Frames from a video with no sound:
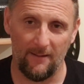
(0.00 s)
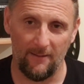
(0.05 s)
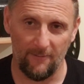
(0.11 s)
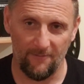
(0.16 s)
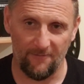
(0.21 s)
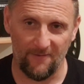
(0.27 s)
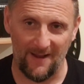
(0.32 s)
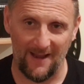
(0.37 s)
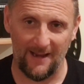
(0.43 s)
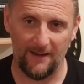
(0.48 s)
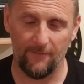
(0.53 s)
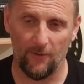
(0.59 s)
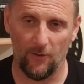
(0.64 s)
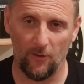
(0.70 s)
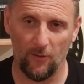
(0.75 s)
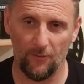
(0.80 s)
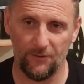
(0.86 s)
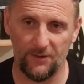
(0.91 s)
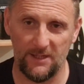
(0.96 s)
5
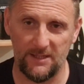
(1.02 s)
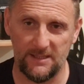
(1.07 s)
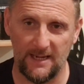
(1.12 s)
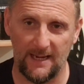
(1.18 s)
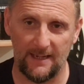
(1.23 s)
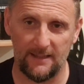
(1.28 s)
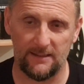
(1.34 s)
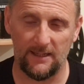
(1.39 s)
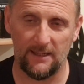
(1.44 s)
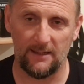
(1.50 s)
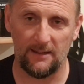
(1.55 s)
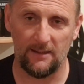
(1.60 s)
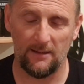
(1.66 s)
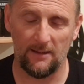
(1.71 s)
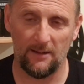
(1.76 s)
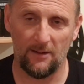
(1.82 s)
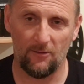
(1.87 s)
detecting